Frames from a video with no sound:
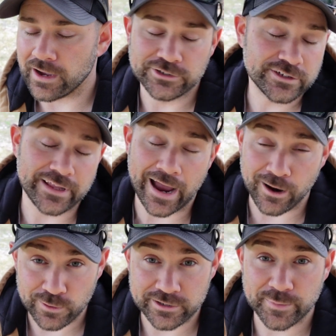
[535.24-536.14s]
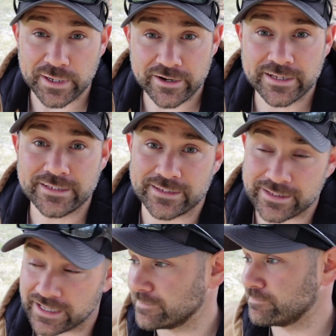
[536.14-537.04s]
Just our experience is
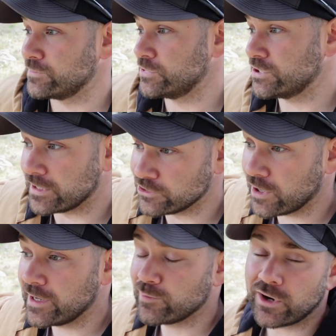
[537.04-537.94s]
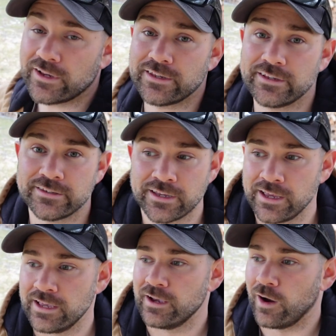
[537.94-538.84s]
that just the drying process,
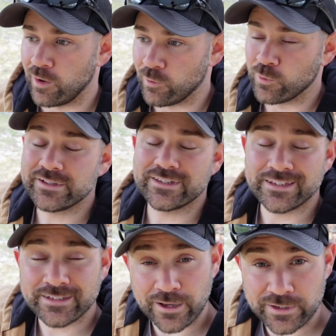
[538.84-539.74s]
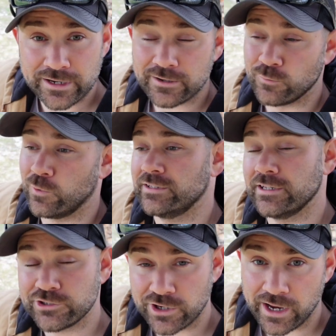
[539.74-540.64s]
once this is out here and once
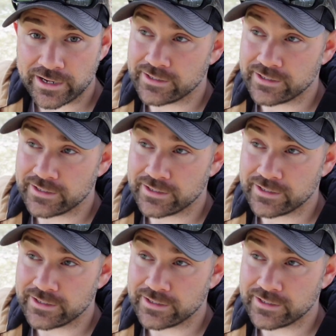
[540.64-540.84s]
it's dried,